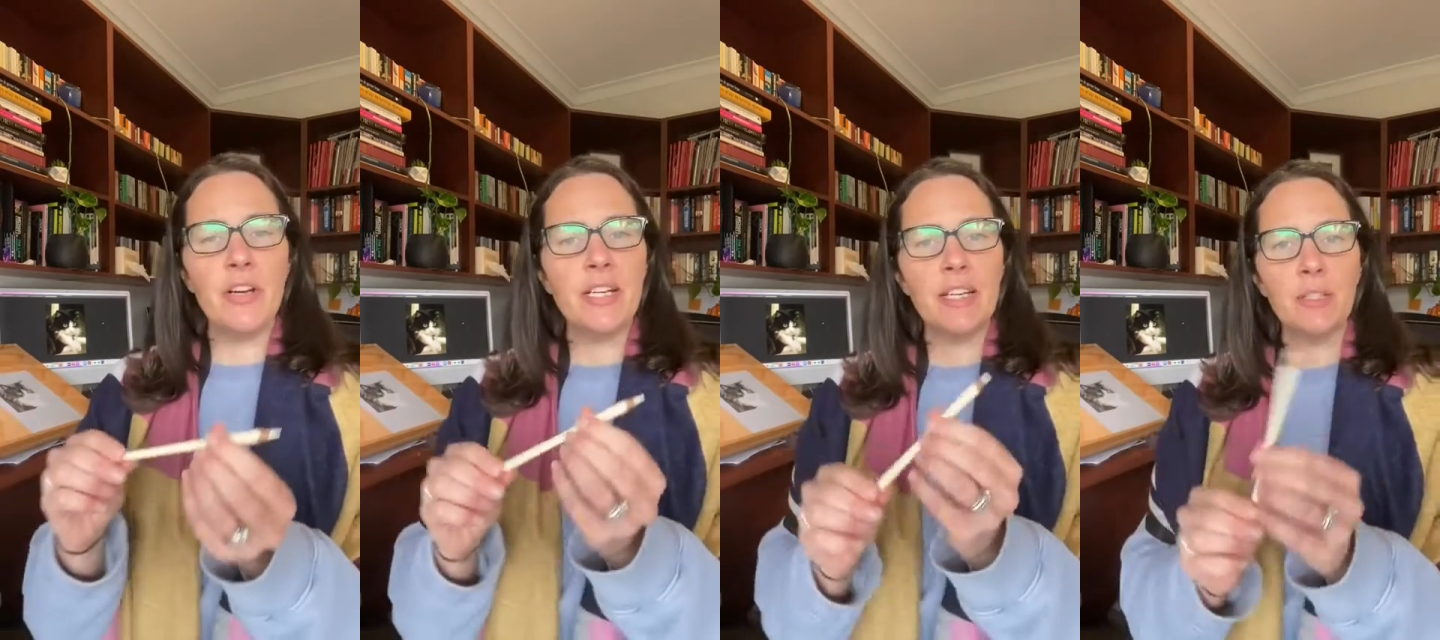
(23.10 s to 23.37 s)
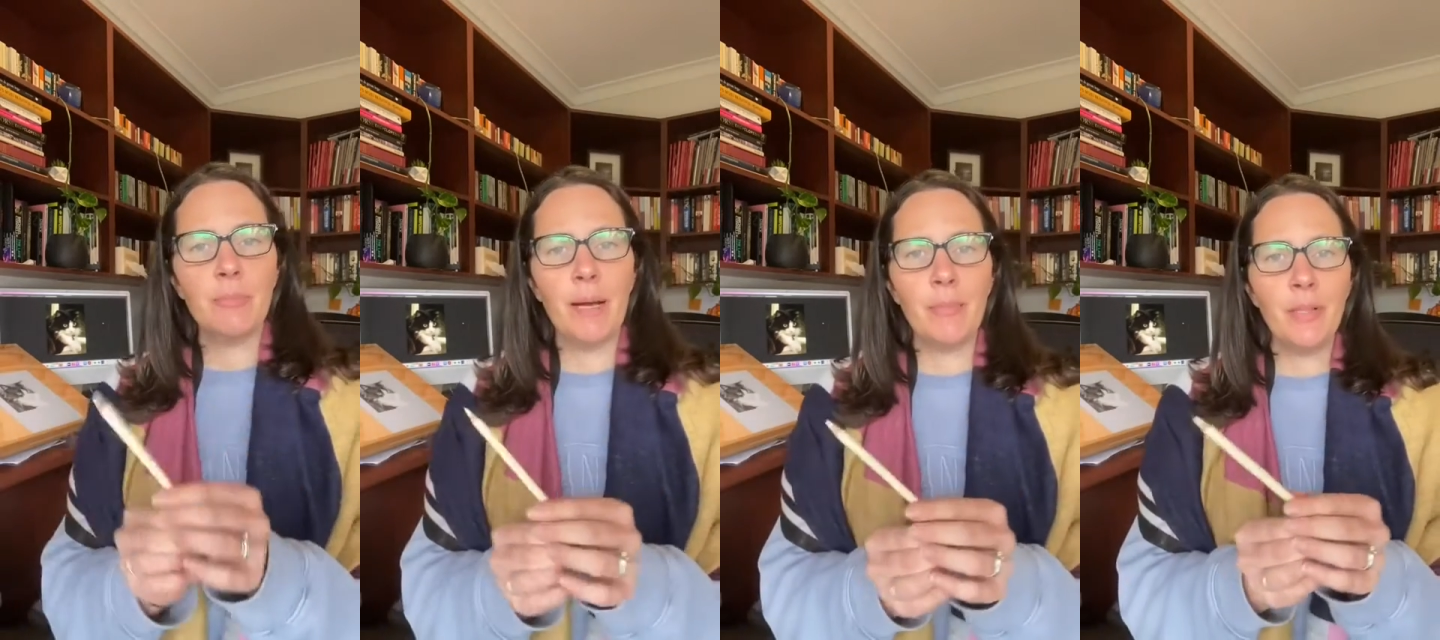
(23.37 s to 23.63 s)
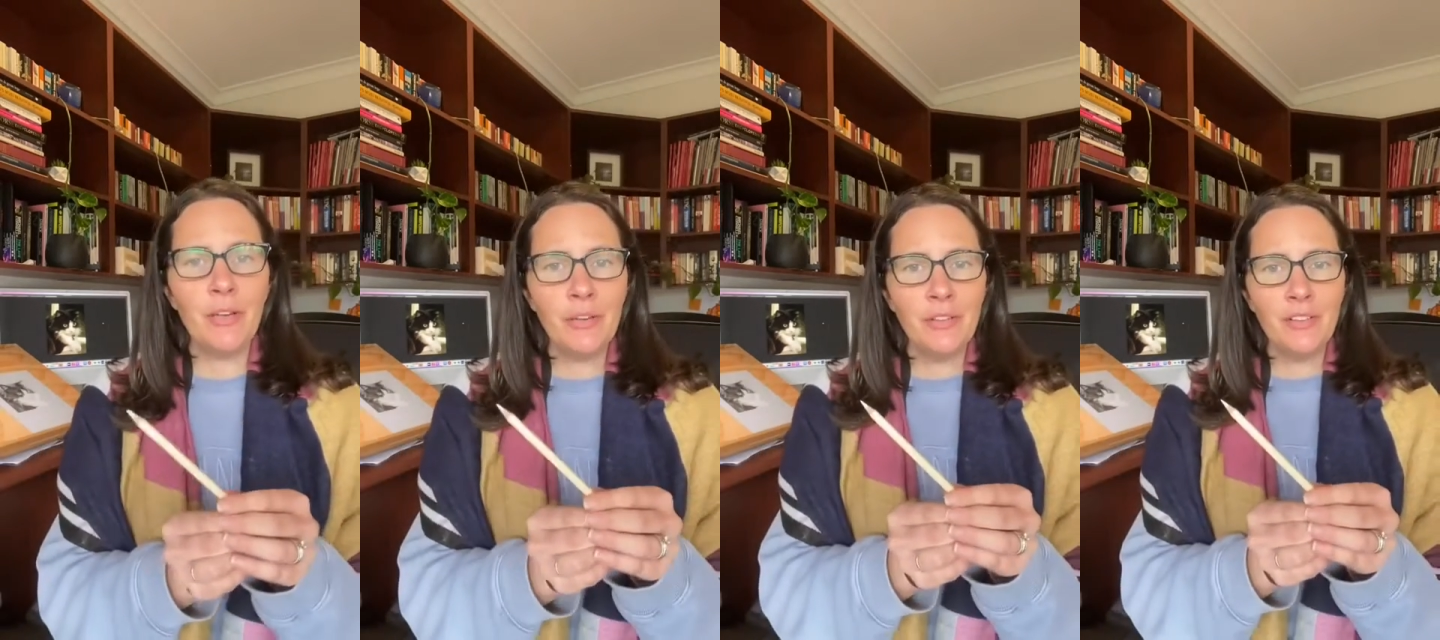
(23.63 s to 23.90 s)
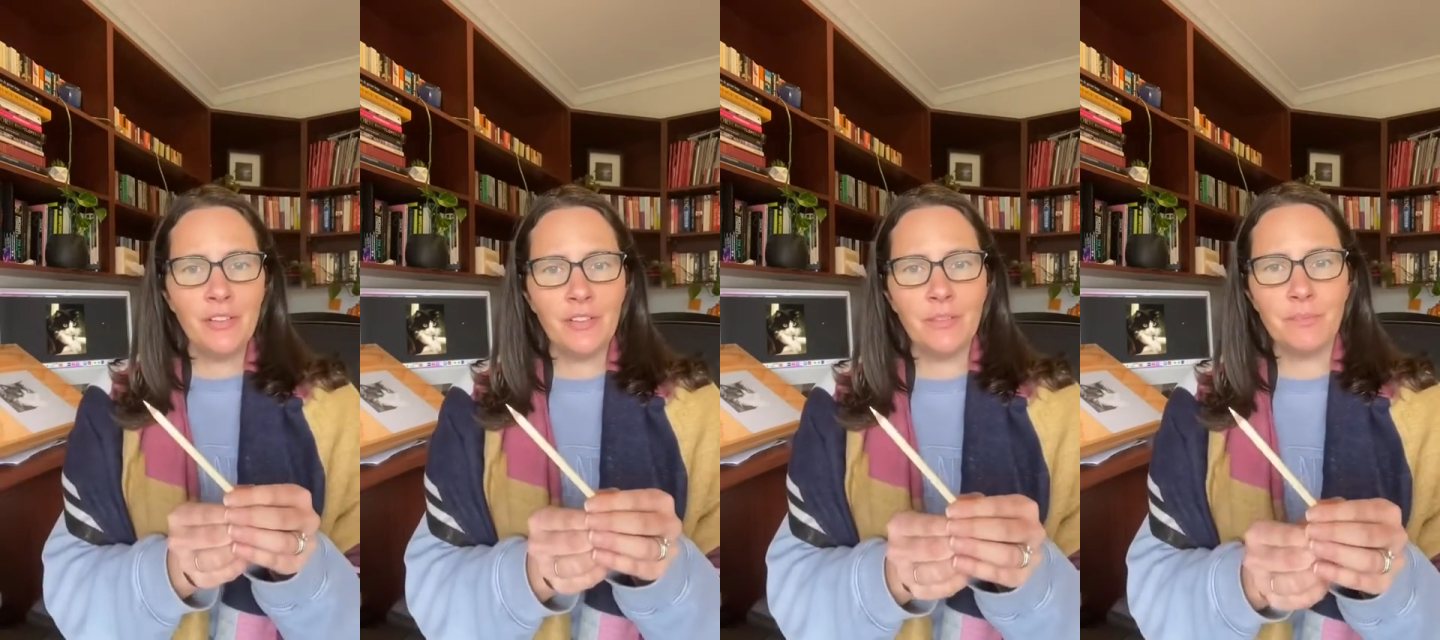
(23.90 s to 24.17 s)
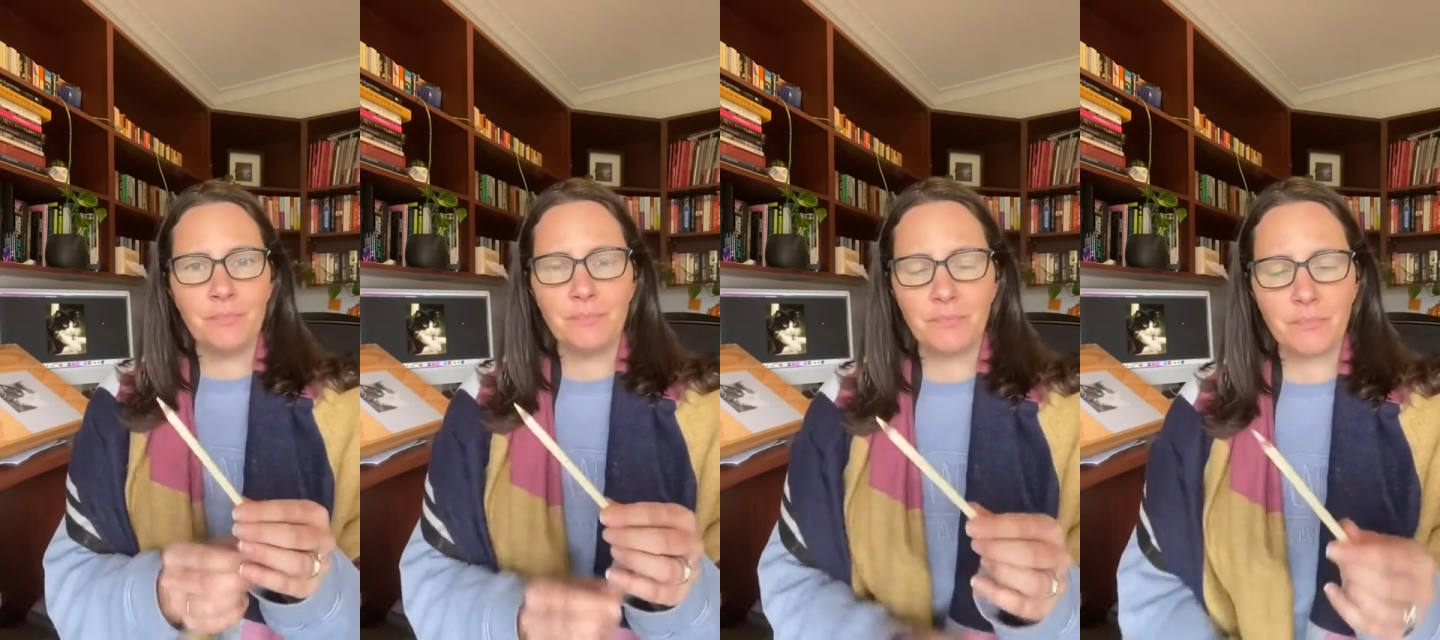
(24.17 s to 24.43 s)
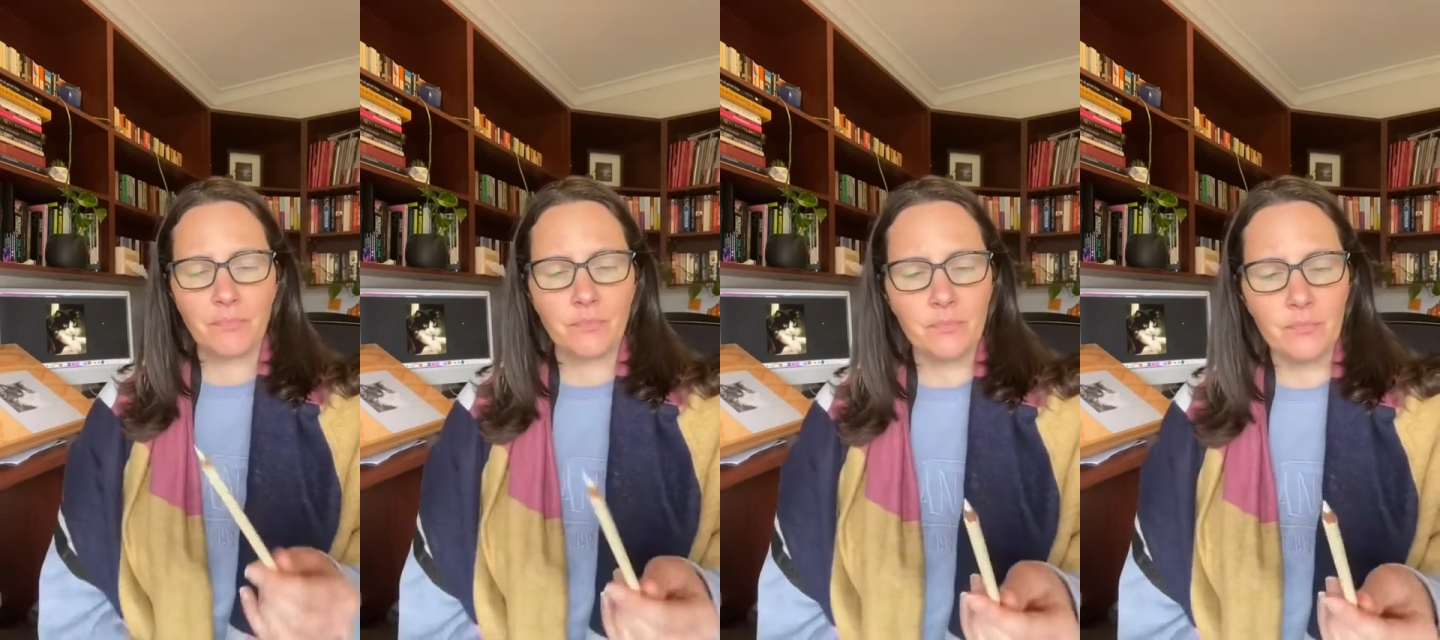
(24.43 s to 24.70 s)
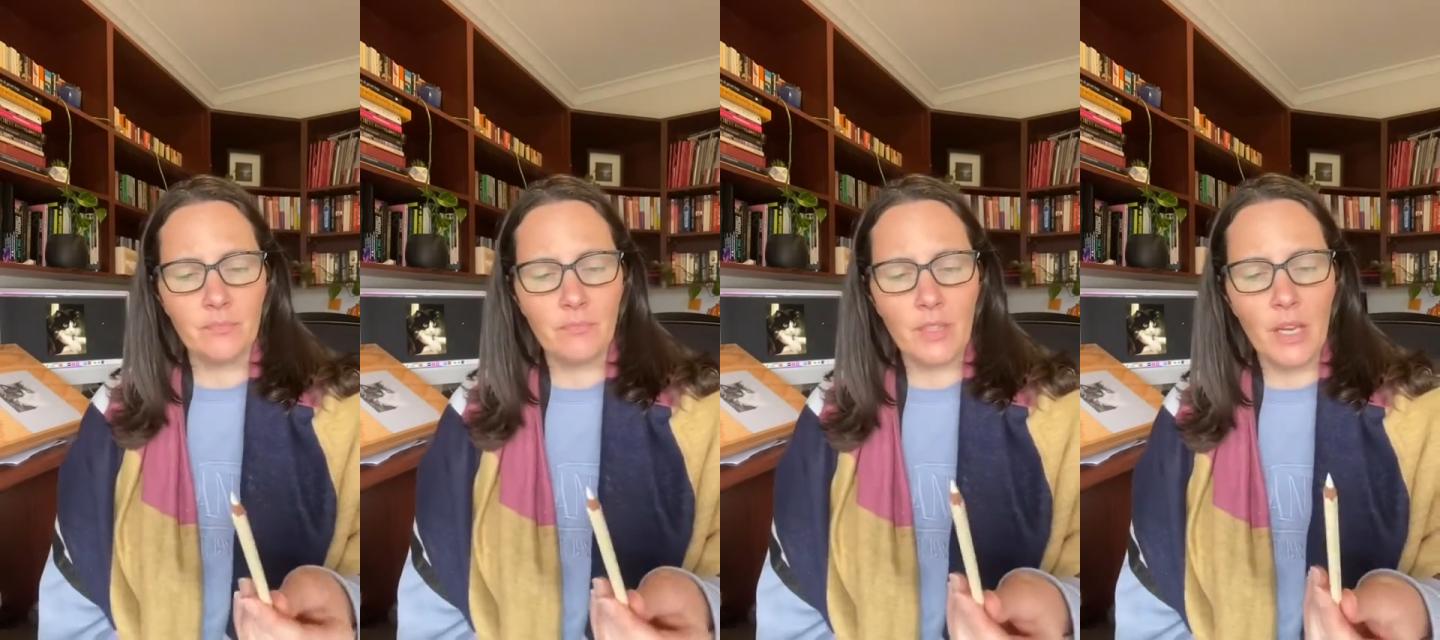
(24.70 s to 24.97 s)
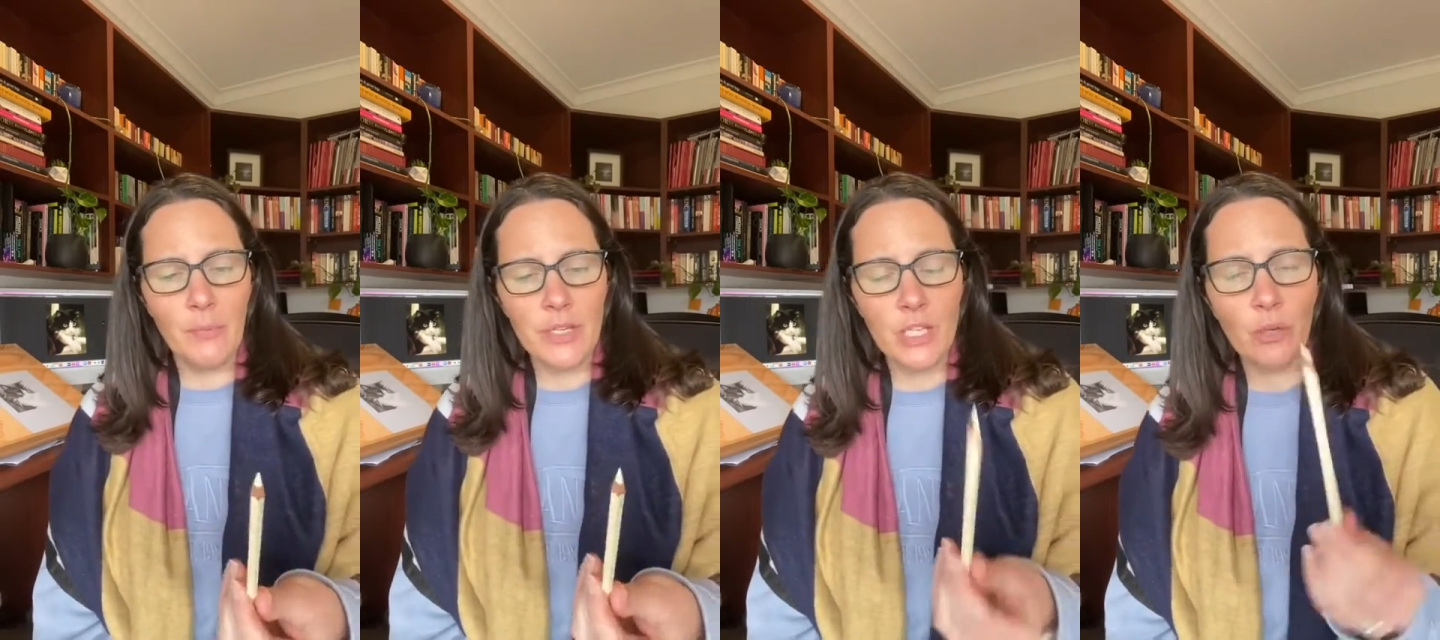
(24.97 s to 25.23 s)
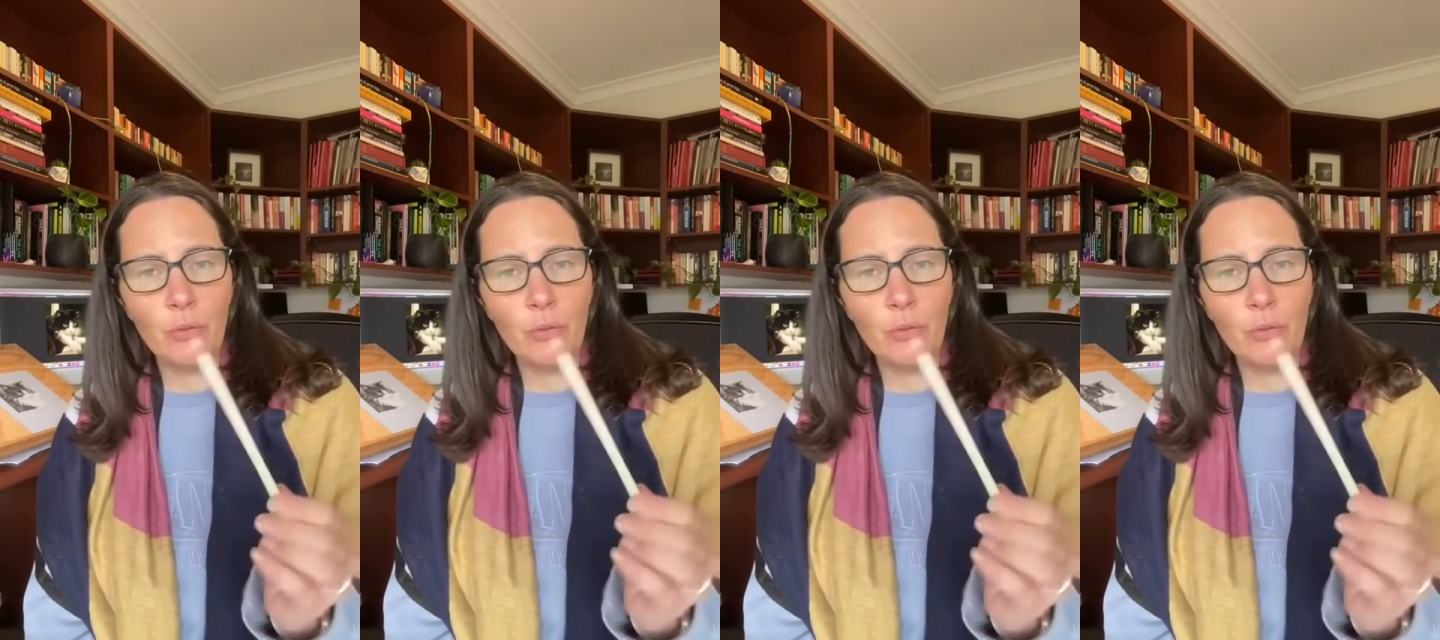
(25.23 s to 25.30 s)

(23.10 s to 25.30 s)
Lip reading: d'Ache Pablos, which